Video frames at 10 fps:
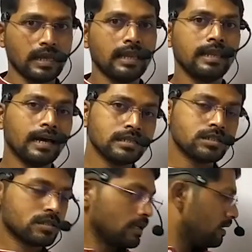
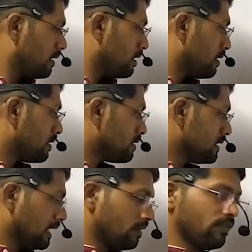Last
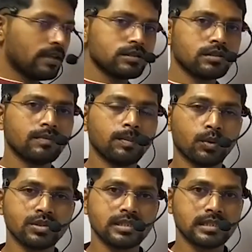significance of the
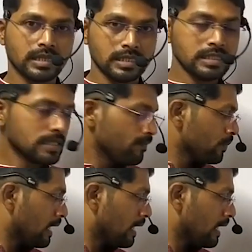process is